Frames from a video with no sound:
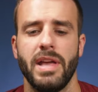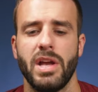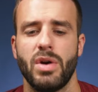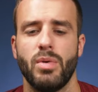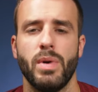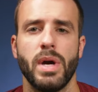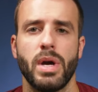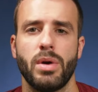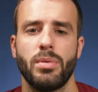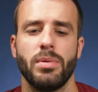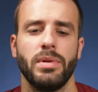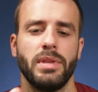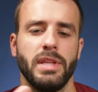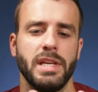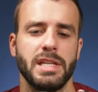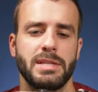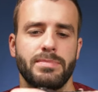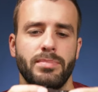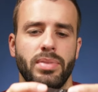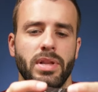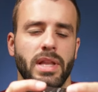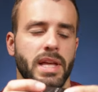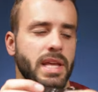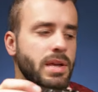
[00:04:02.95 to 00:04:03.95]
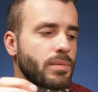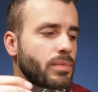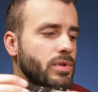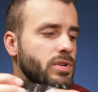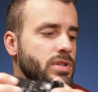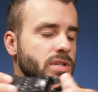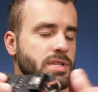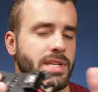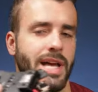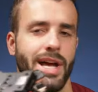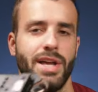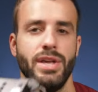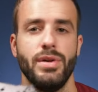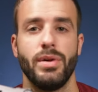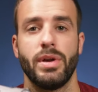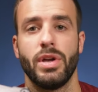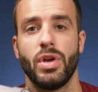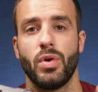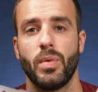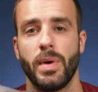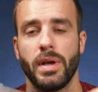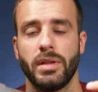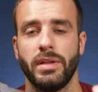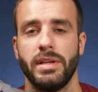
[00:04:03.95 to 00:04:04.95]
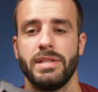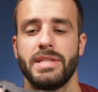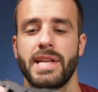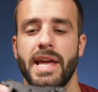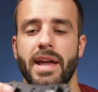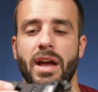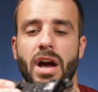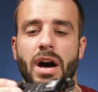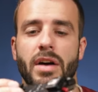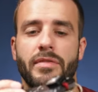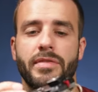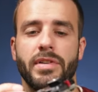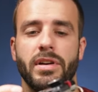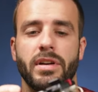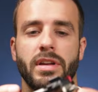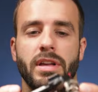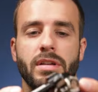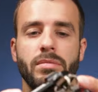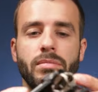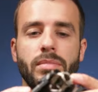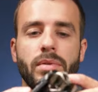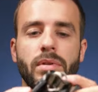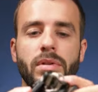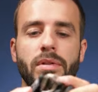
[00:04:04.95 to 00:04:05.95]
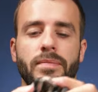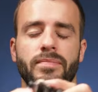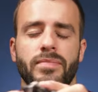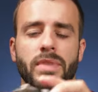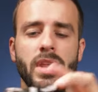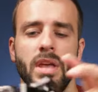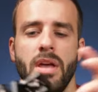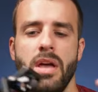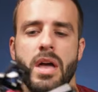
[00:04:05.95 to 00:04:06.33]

a quick release plate, which is how you can quickly take off your gimbal.